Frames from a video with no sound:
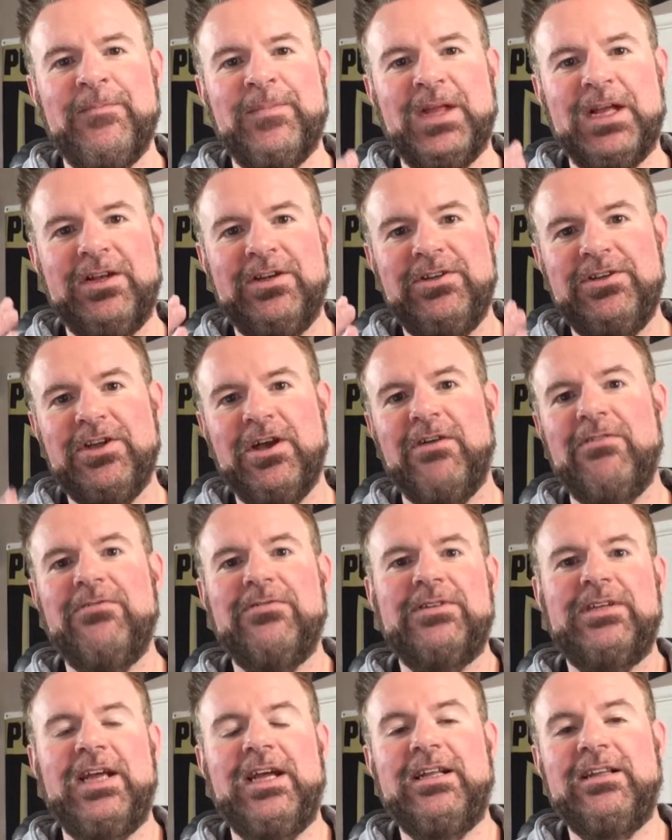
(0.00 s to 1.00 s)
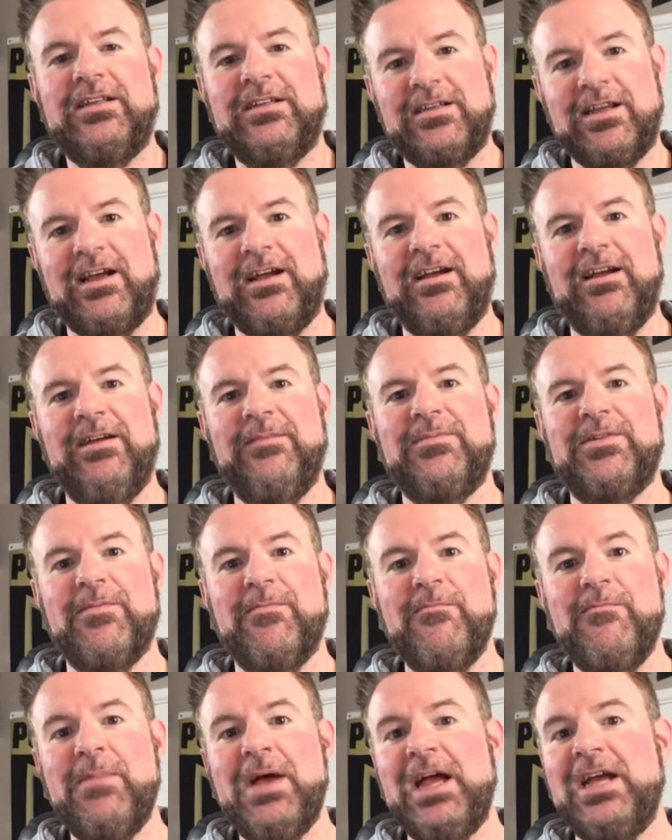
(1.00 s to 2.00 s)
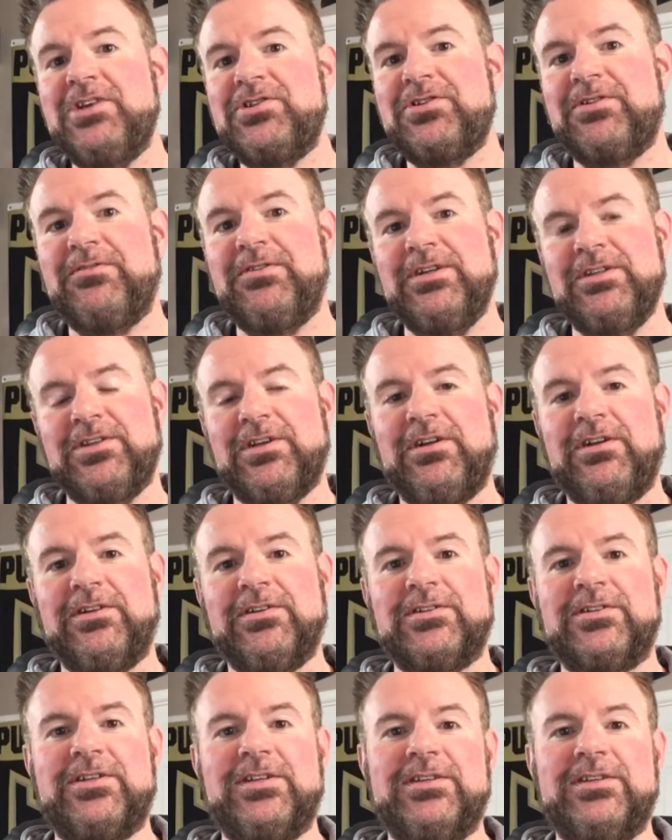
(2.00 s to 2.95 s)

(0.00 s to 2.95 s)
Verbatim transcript: They don't take the time to measure results